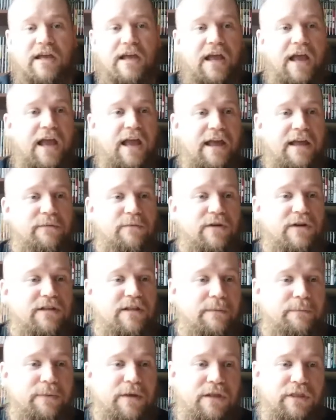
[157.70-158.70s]
And one of
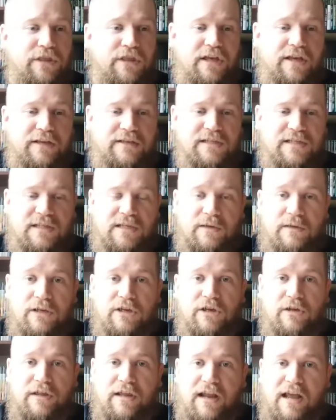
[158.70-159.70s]
the big things you
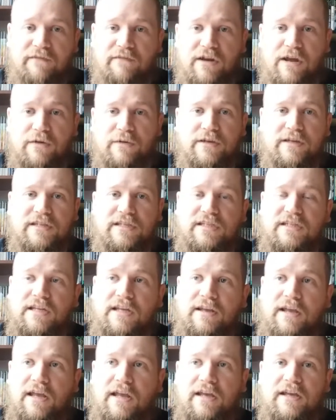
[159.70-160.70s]
know that I've noticed
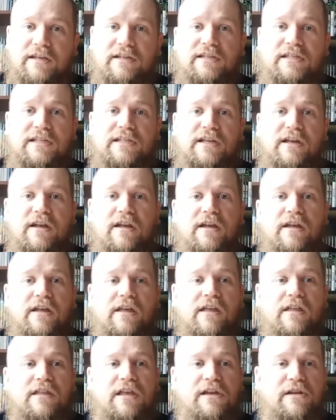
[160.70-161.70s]
is
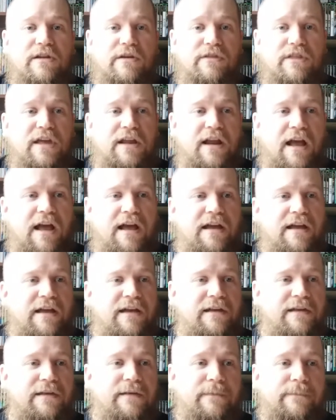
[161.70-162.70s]
that you know that
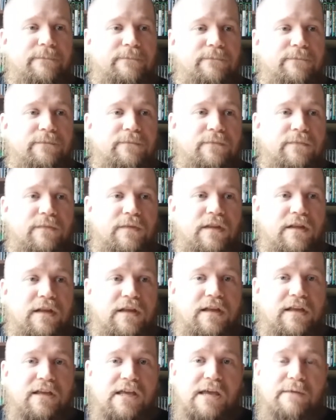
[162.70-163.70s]
I
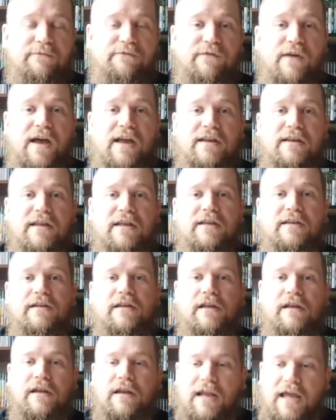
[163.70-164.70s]
keep finding
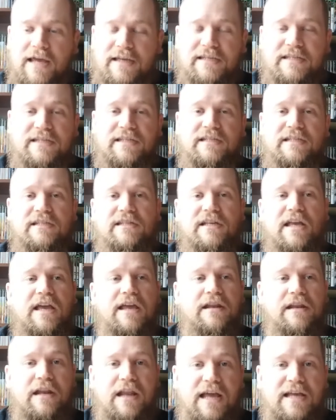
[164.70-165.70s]
less
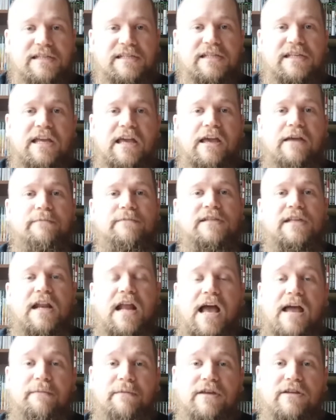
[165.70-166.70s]
and less games that
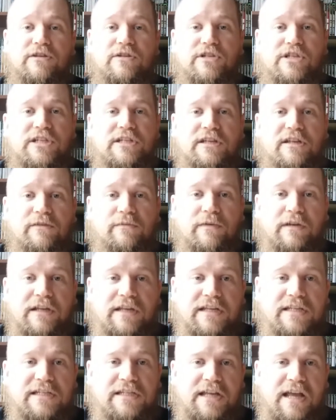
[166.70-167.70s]
I'm interested
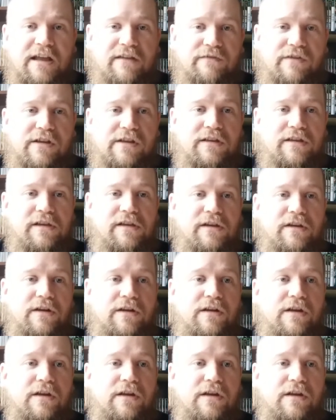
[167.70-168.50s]
released every year